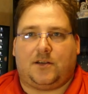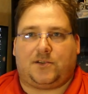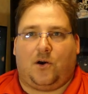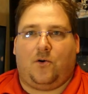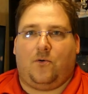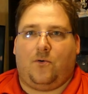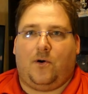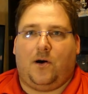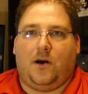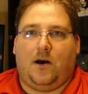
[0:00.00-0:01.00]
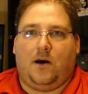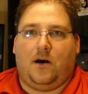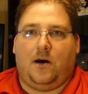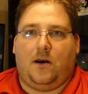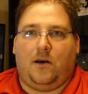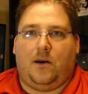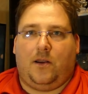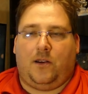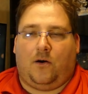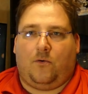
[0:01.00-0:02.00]
So,
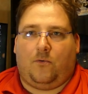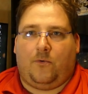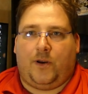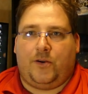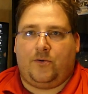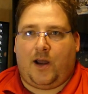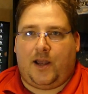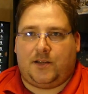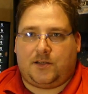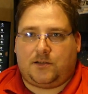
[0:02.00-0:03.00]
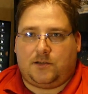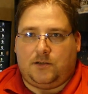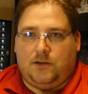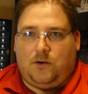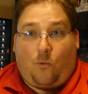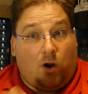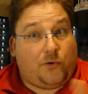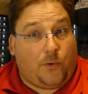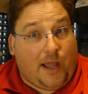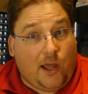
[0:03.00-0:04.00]
you know, when you guys want
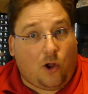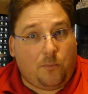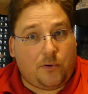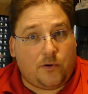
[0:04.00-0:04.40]
to help,